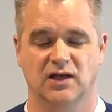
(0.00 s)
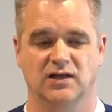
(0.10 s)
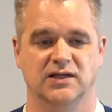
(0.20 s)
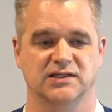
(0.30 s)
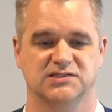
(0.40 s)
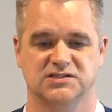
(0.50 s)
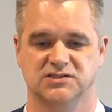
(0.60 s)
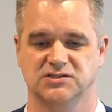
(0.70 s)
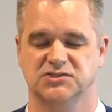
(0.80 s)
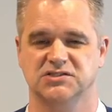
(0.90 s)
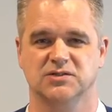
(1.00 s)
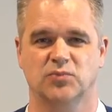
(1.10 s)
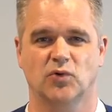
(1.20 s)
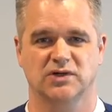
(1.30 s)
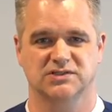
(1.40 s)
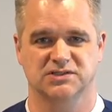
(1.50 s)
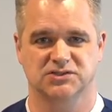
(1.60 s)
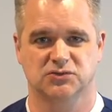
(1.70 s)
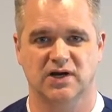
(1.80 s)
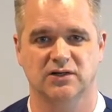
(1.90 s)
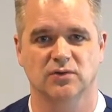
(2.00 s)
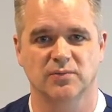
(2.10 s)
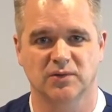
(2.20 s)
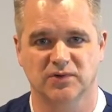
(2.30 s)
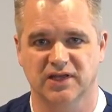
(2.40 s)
It's just important to try to remember